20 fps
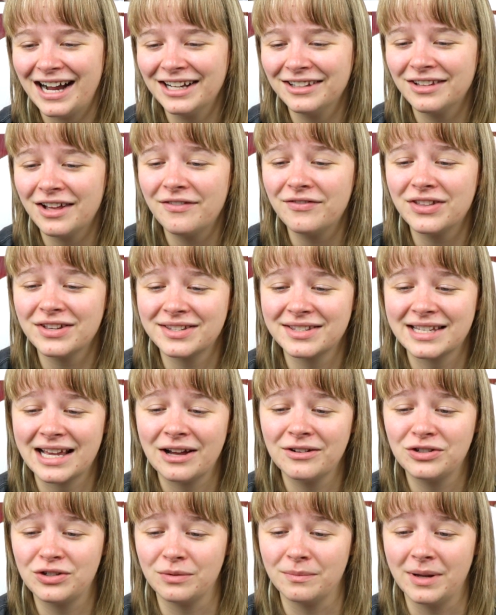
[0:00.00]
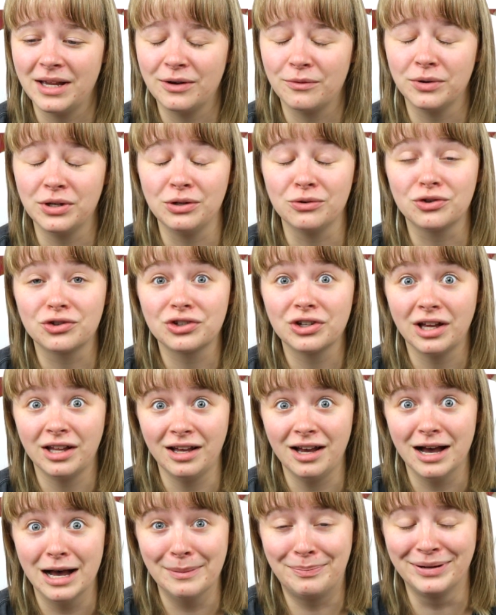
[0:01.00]
I love the sound you make when you shut
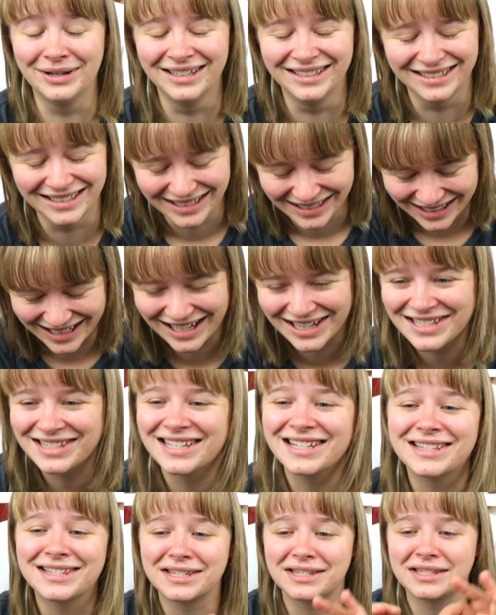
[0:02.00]
up, because it's